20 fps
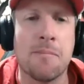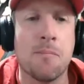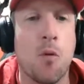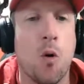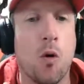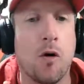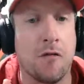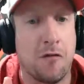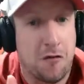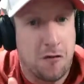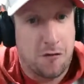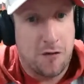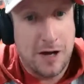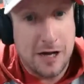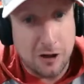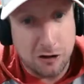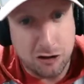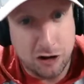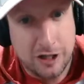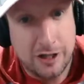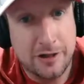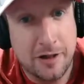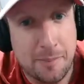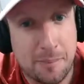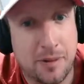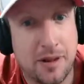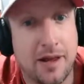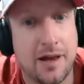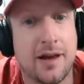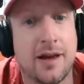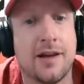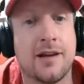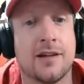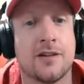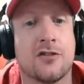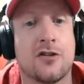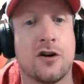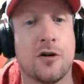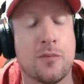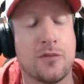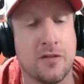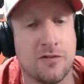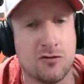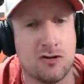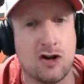more finishing the play in terms of